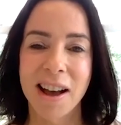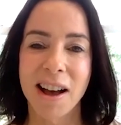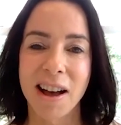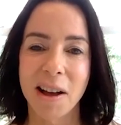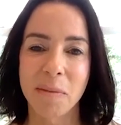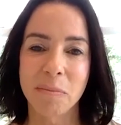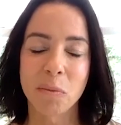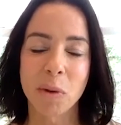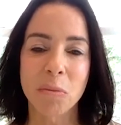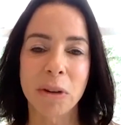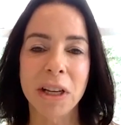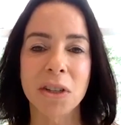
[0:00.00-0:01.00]
Um,
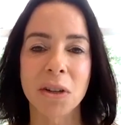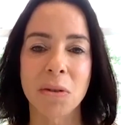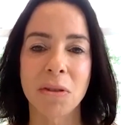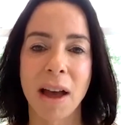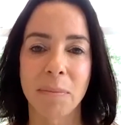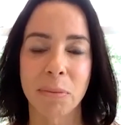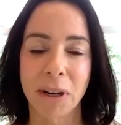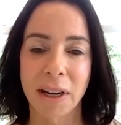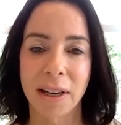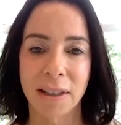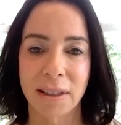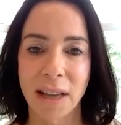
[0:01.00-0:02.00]
when we do that
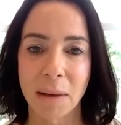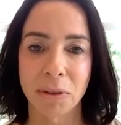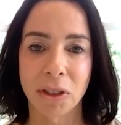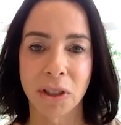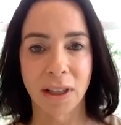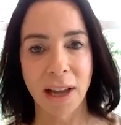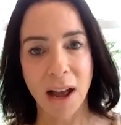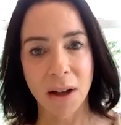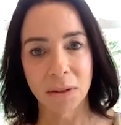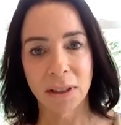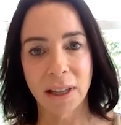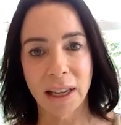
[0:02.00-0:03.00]
preconception
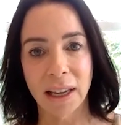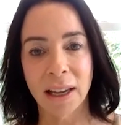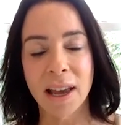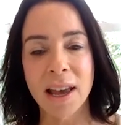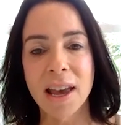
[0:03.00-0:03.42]
counseling,